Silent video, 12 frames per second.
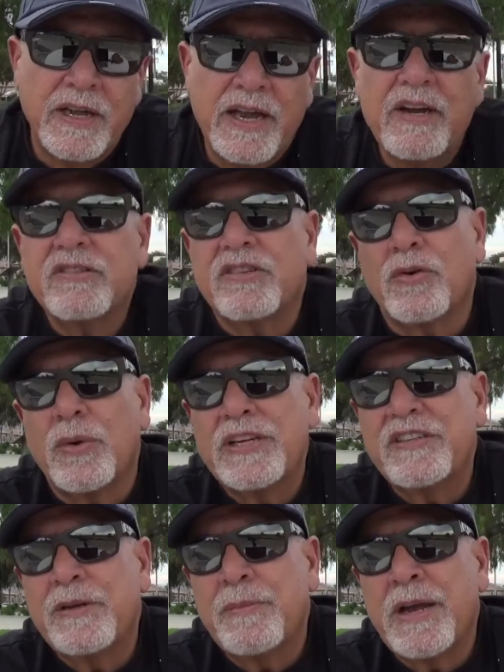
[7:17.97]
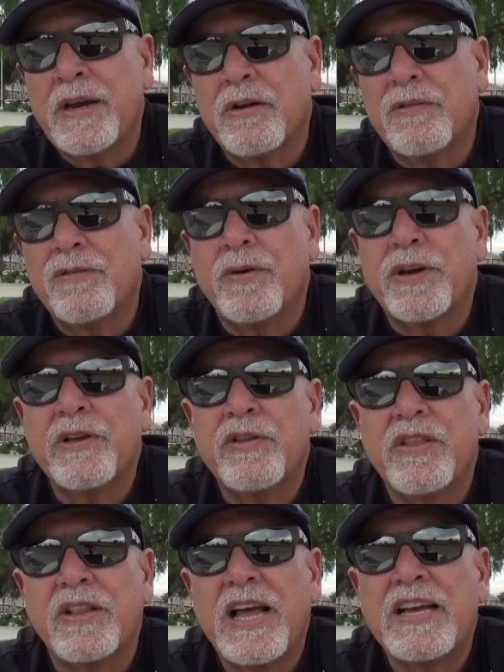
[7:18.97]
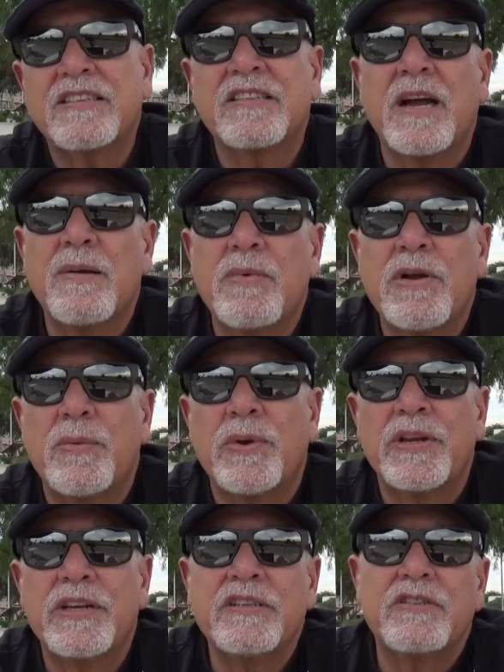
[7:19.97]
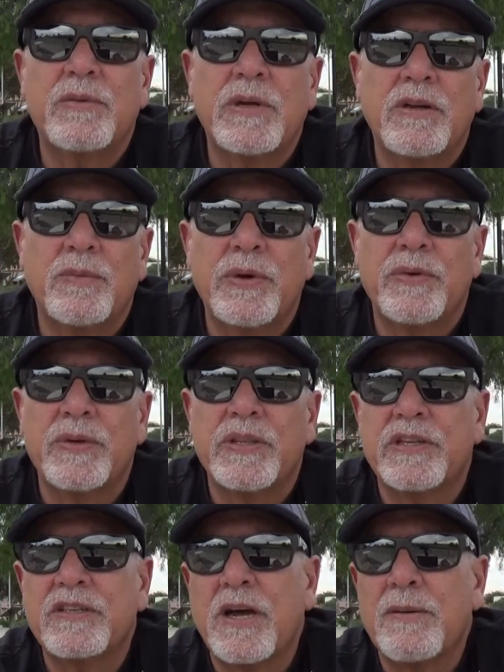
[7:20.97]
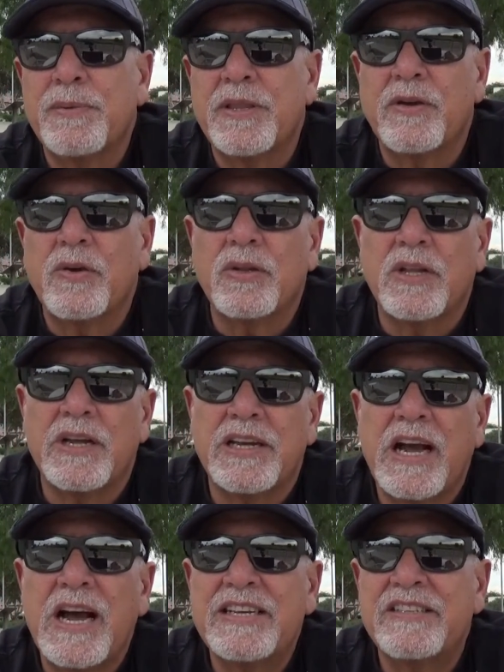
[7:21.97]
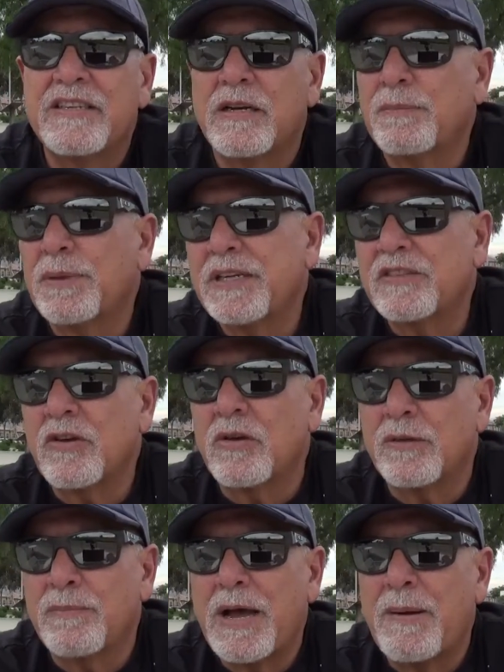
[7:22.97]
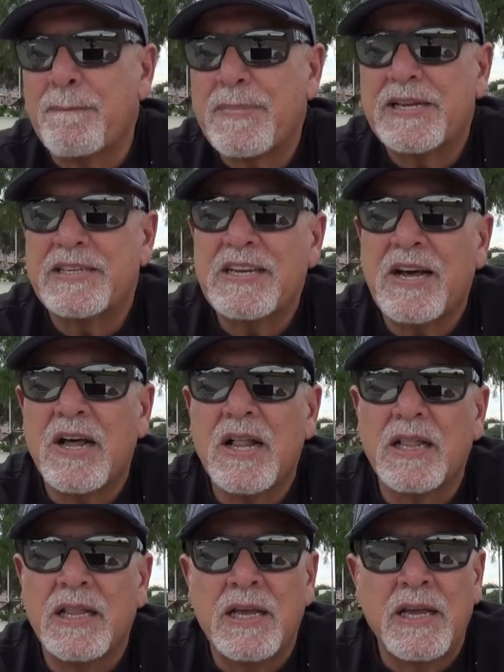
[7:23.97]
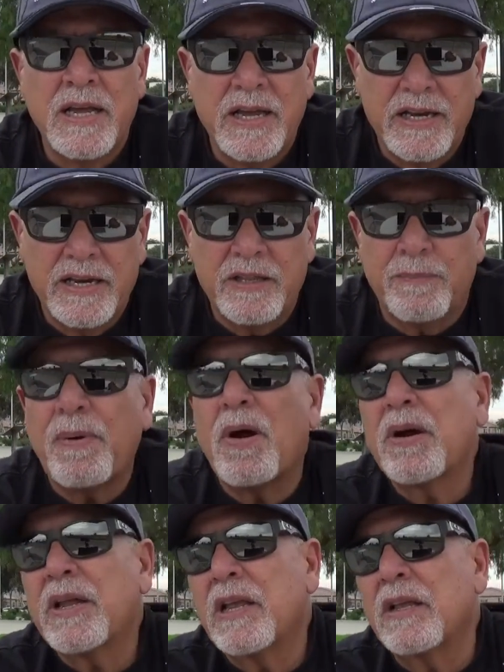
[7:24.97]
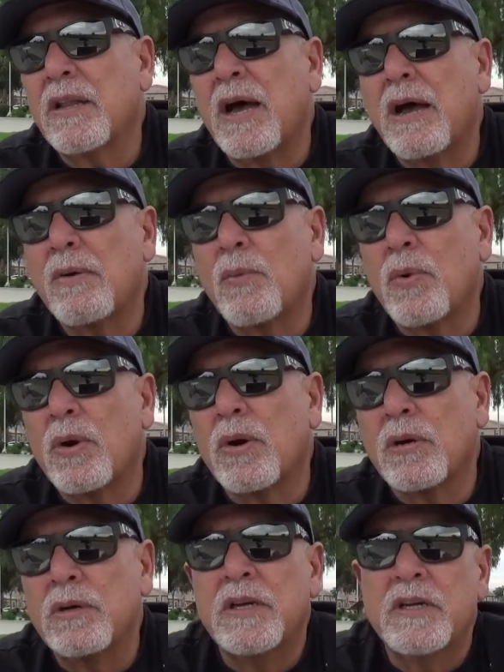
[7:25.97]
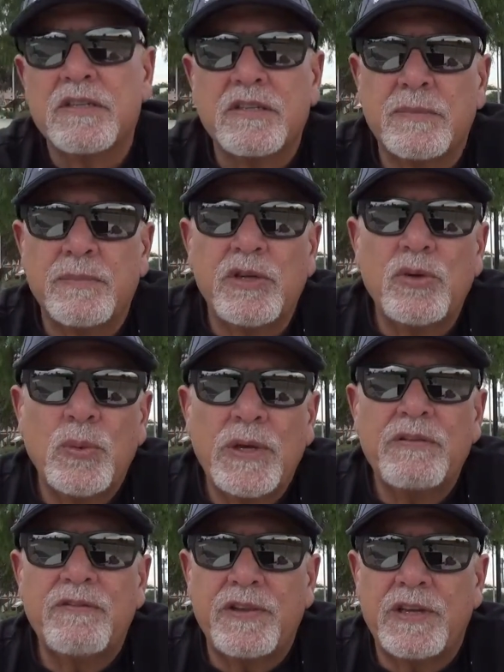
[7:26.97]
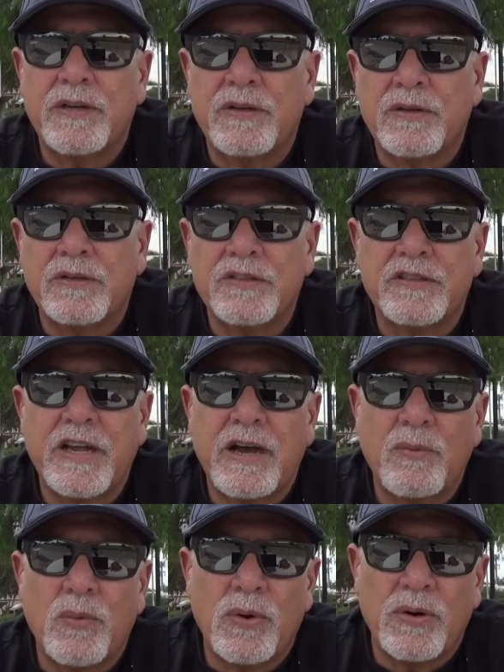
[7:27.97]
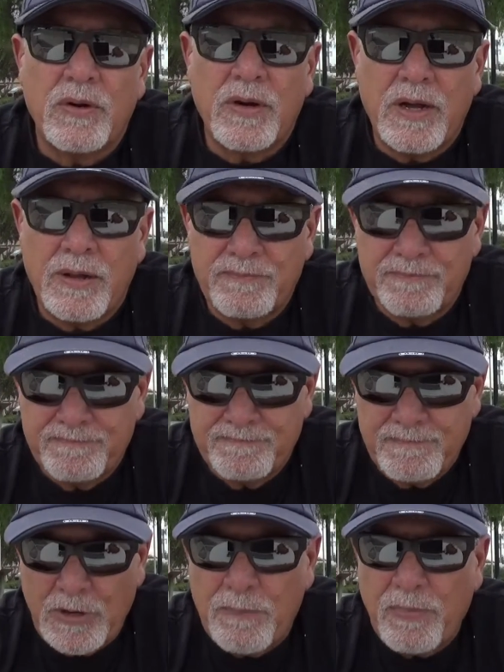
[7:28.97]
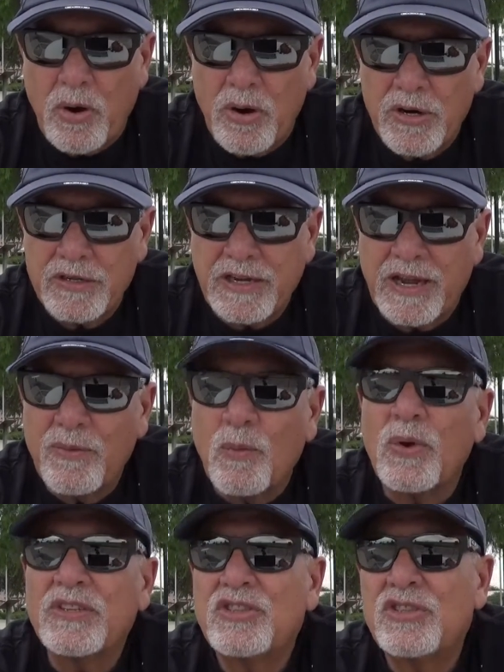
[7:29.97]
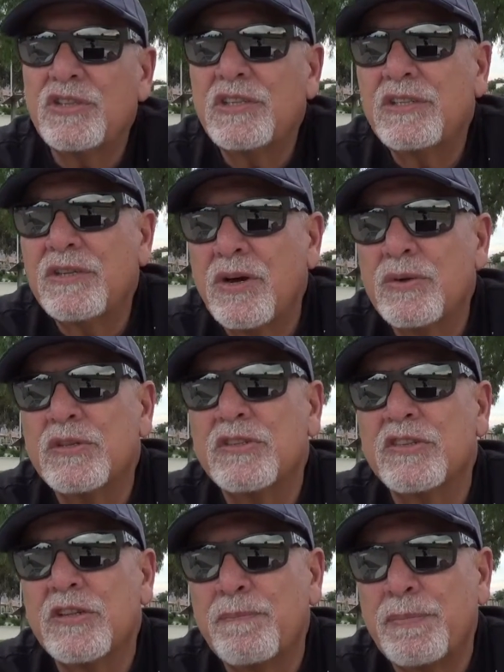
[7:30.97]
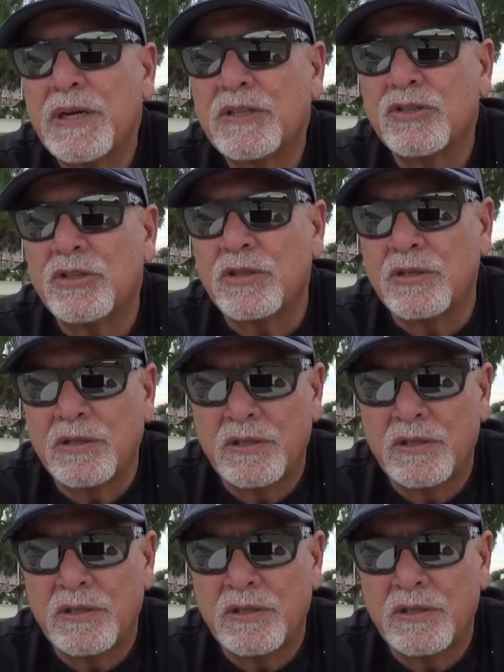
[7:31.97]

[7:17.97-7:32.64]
Here's a crazy maker for you. The last time we were in Israel, we were on the top of the Golan Heights at a place called Mount Bental, and in the parking lot were some UN vehicles that were parked. I want you to notice the picture.